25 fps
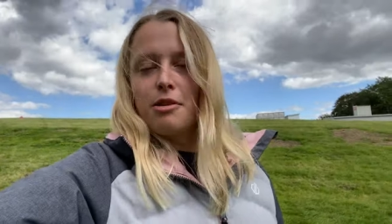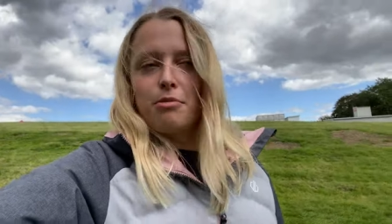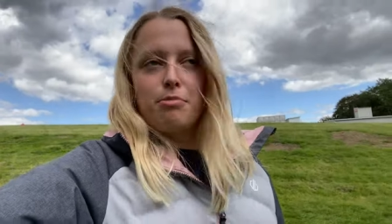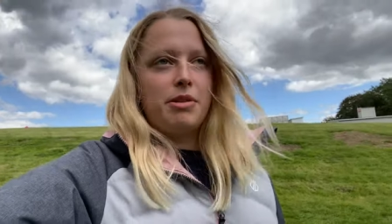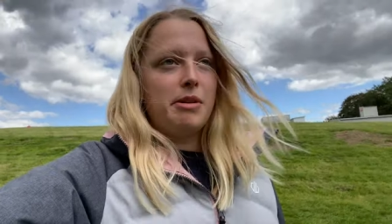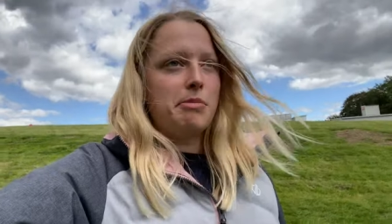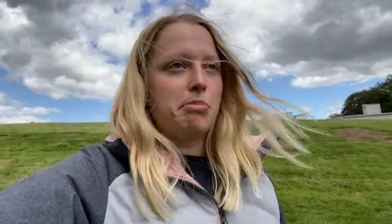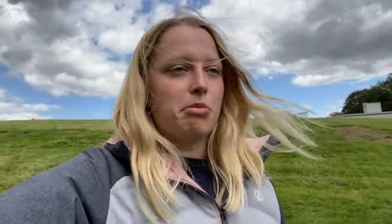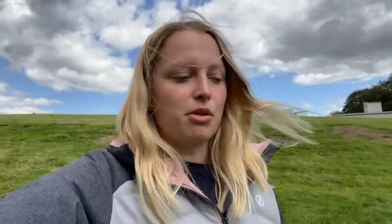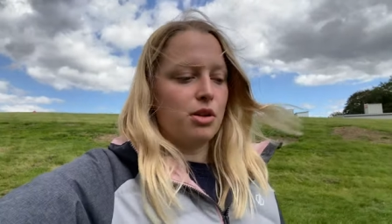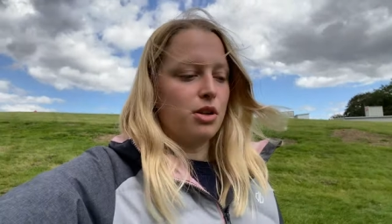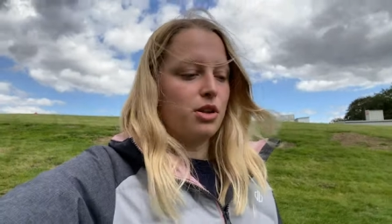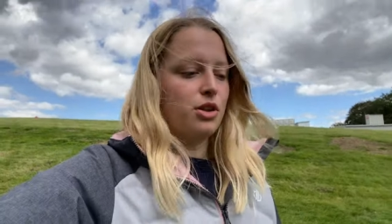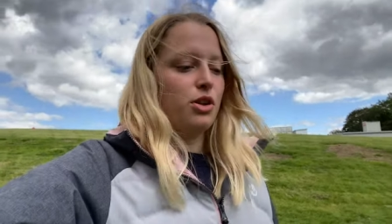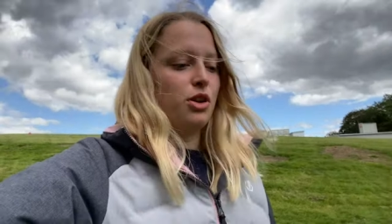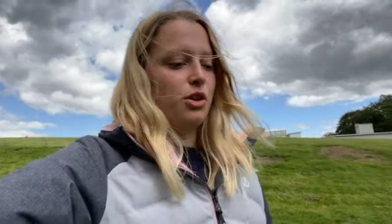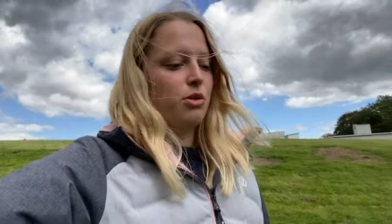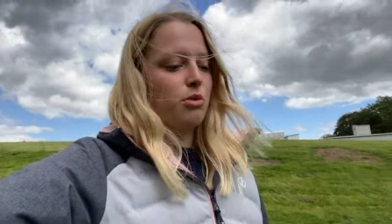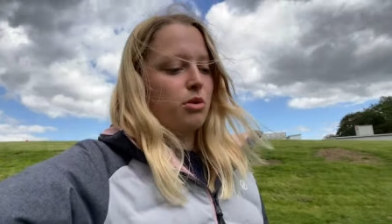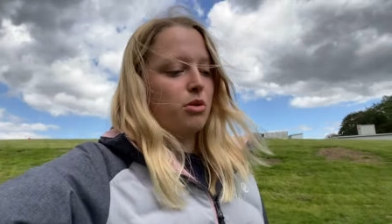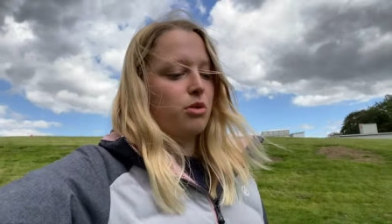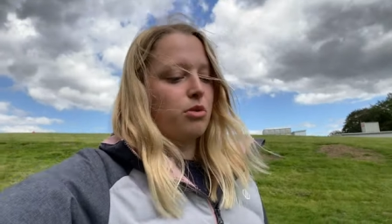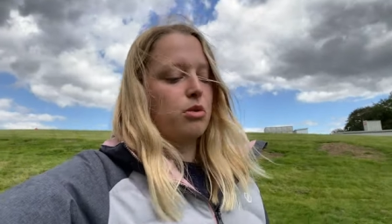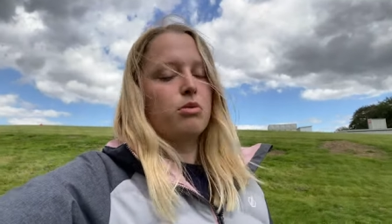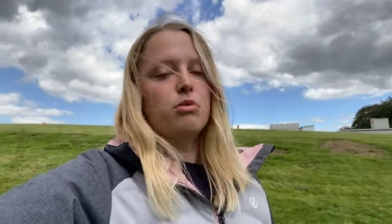people who
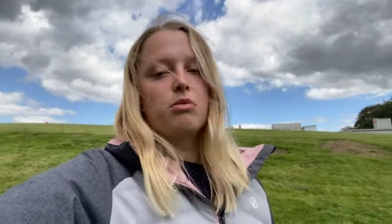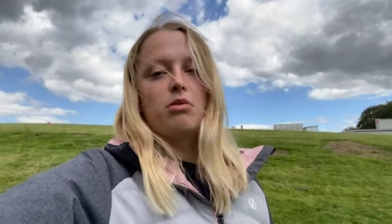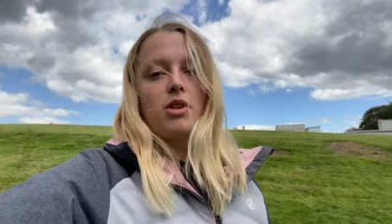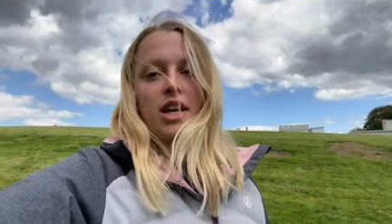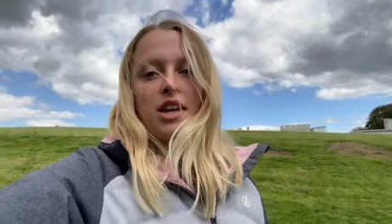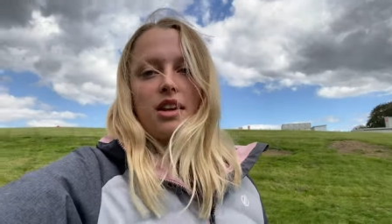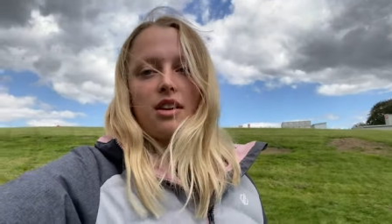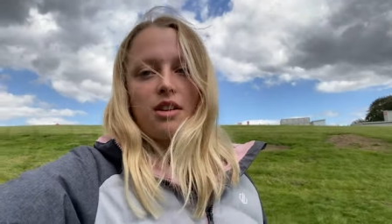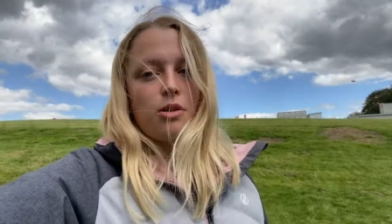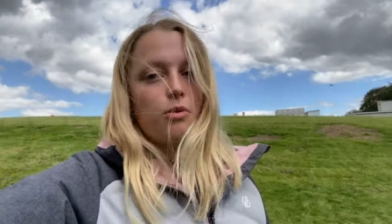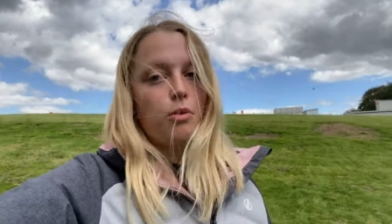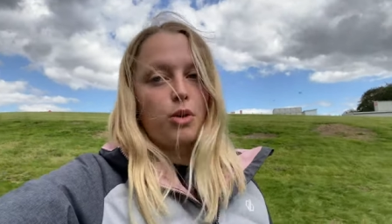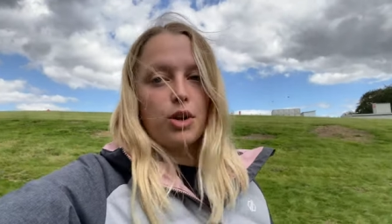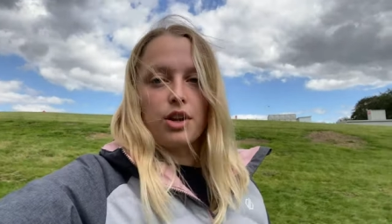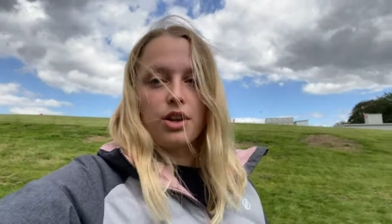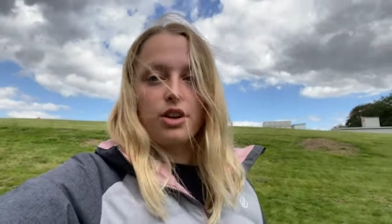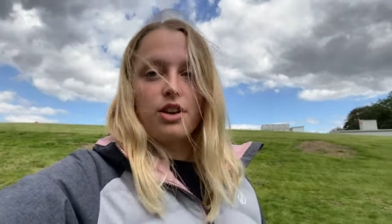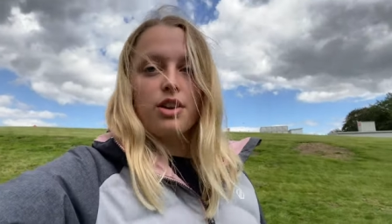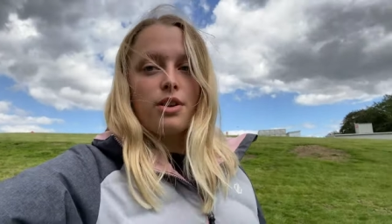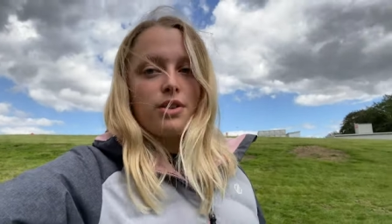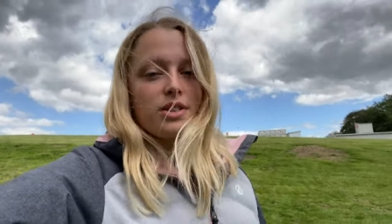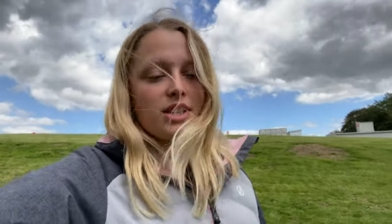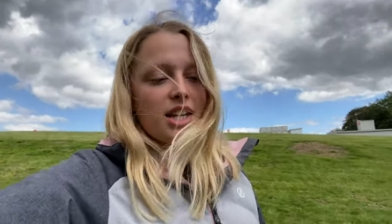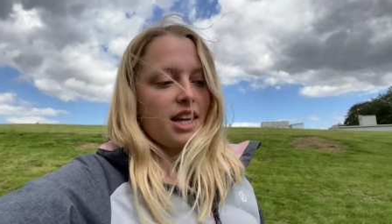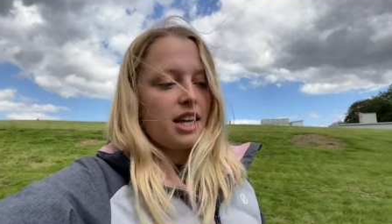will like want to
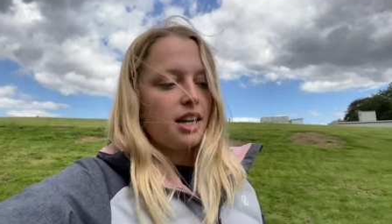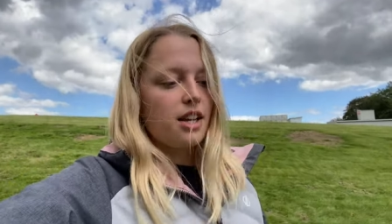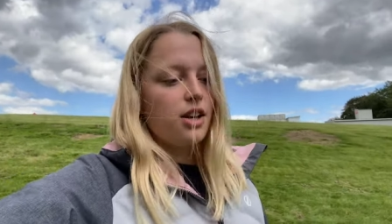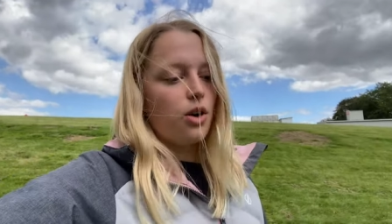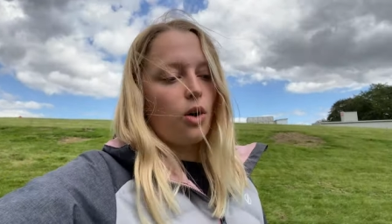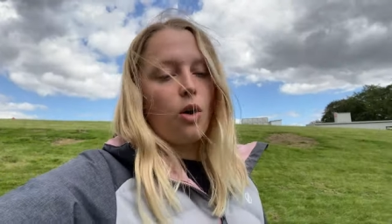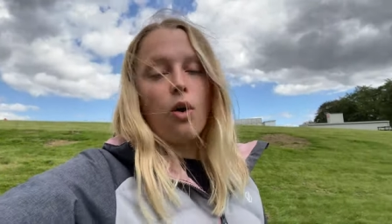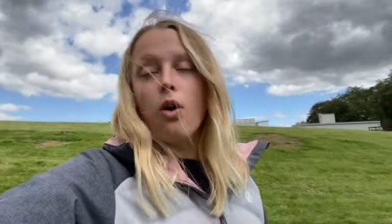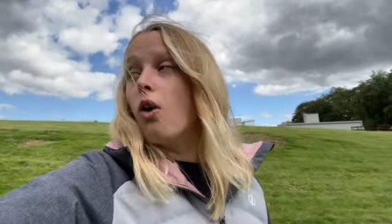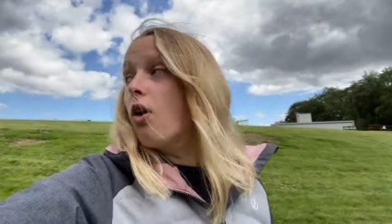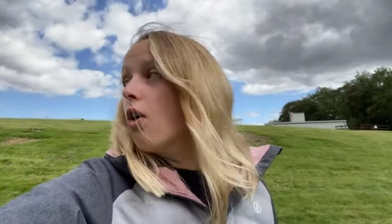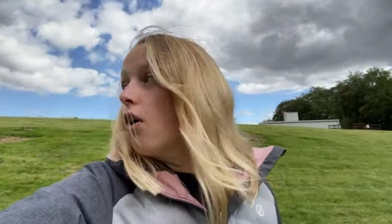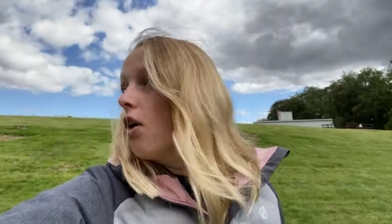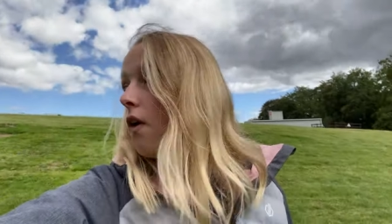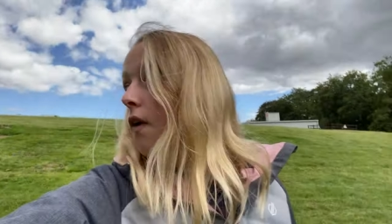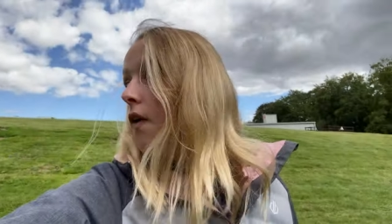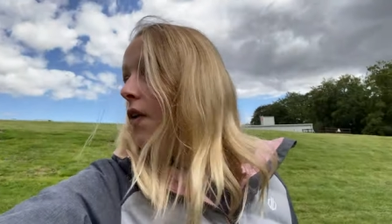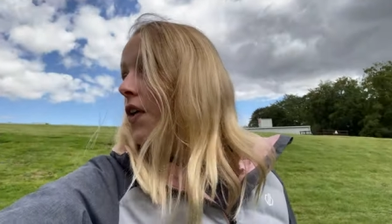use it or